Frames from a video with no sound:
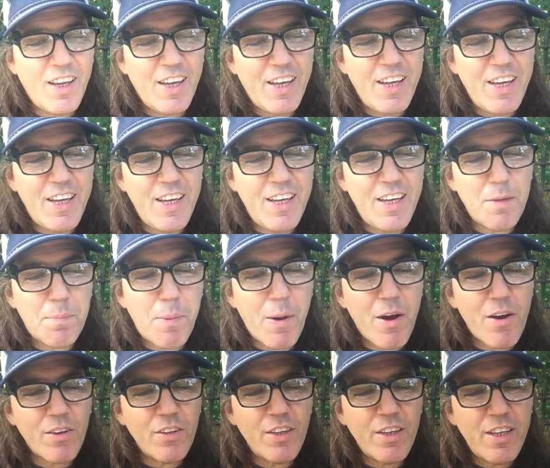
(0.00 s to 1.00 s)
he
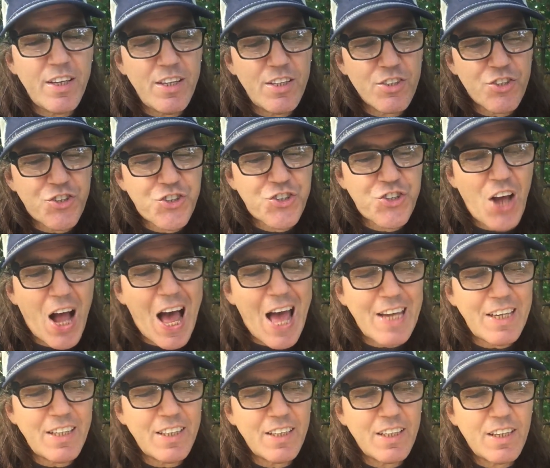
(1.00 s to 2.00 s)
apparently
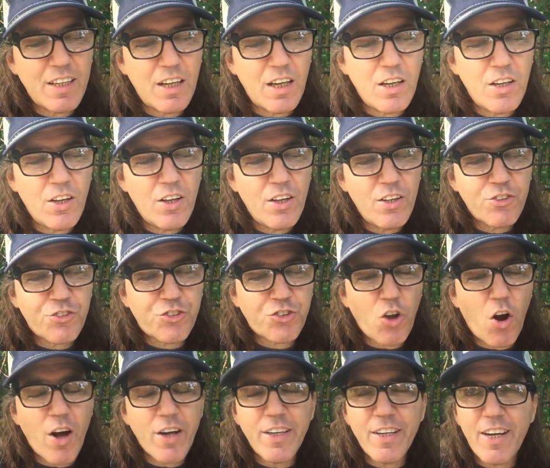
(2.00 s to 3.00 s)

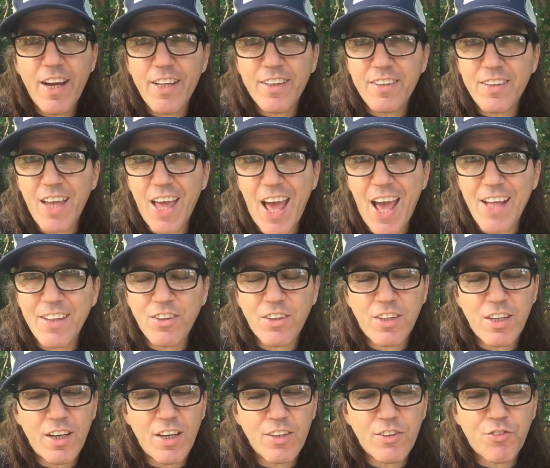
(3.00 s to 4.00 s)
started at
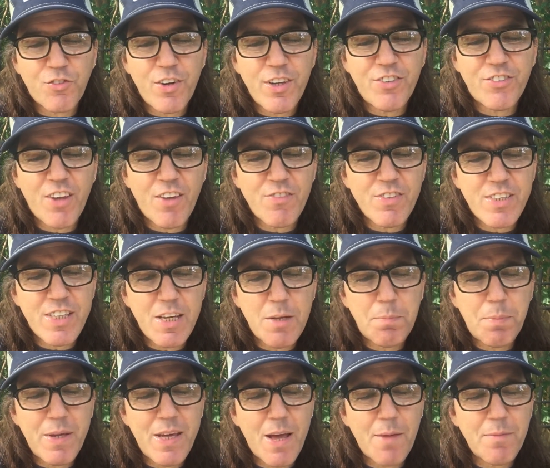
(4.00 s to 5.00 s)
3:17
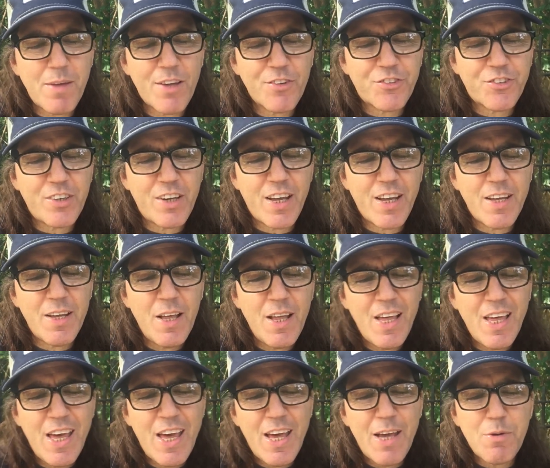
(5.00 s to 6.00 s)
p.m. yesterday.
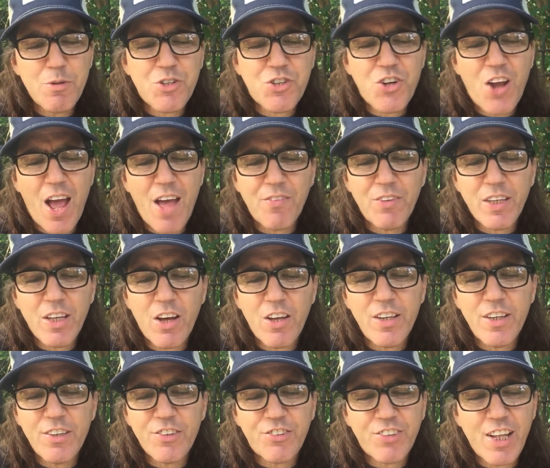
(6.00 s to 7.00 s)
He was traveling
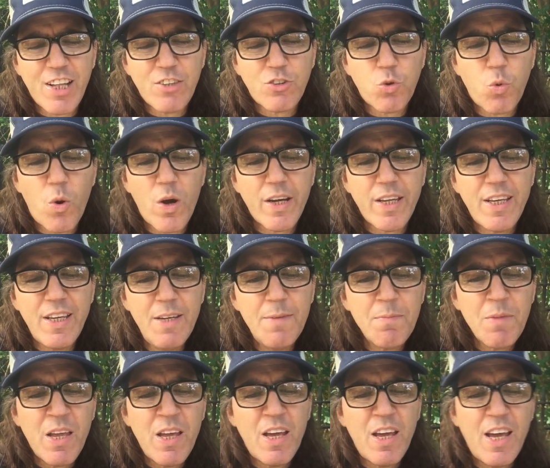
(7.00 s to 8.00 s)
on Interstate 20.
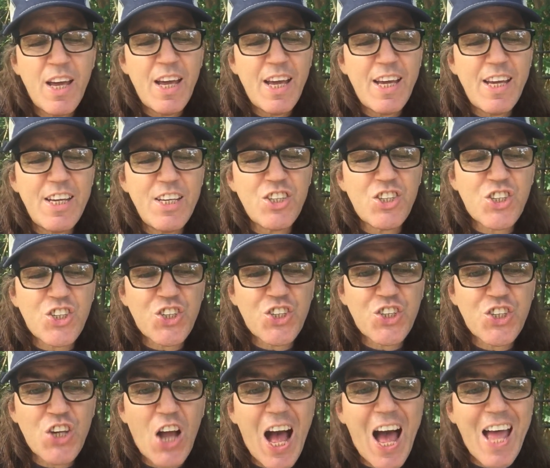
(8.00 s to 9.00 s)
He
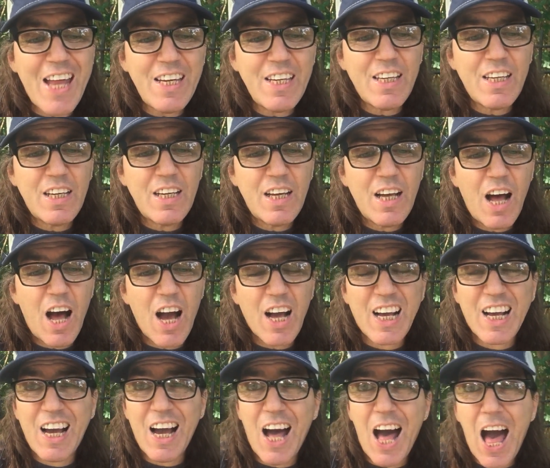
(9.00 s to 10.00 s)
shot a
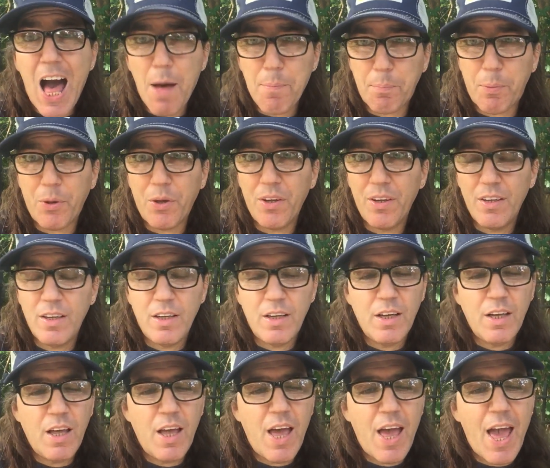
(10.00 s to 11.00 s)
cop
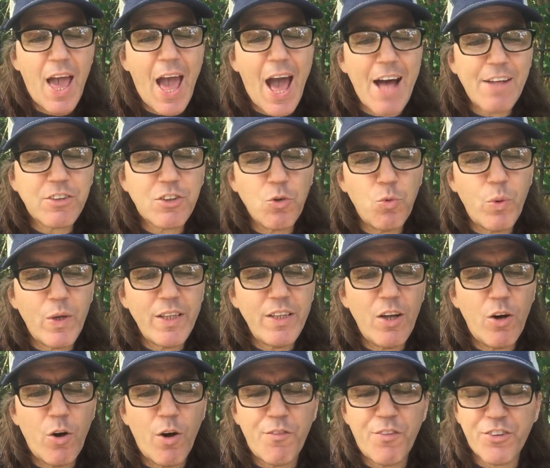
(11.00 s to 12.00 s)
out the
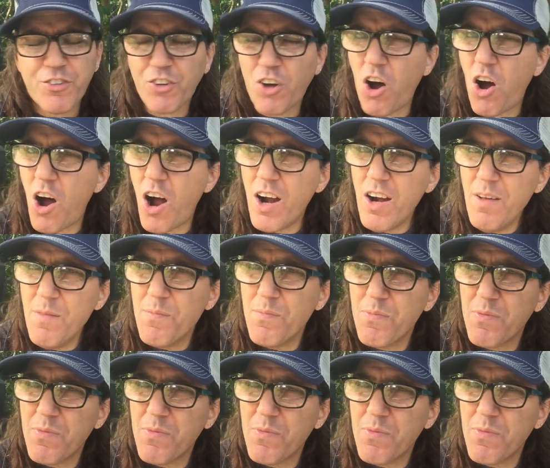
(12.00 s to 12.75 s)
window of his car